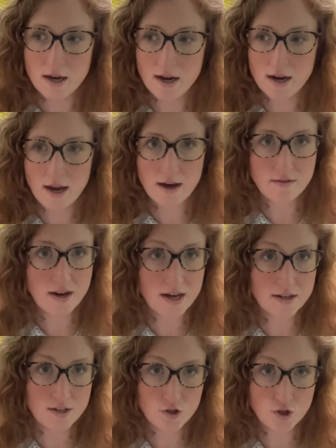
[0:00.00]
and I haven't
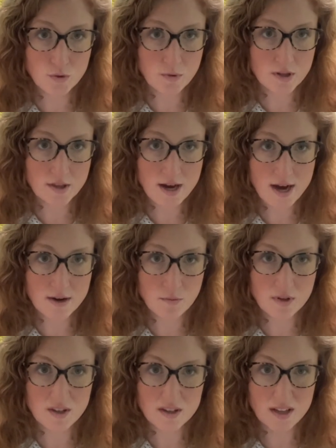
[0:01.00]
had an issue with that,
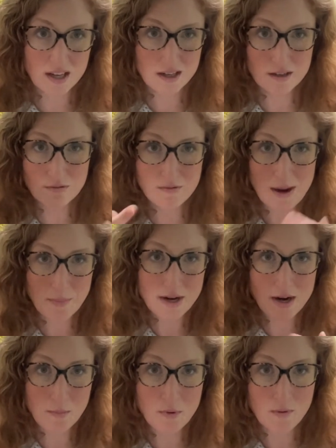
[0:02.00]
with it like
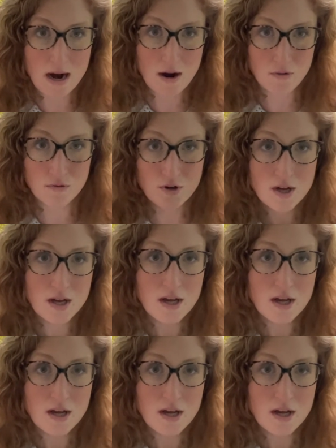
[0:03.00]
wrapping up around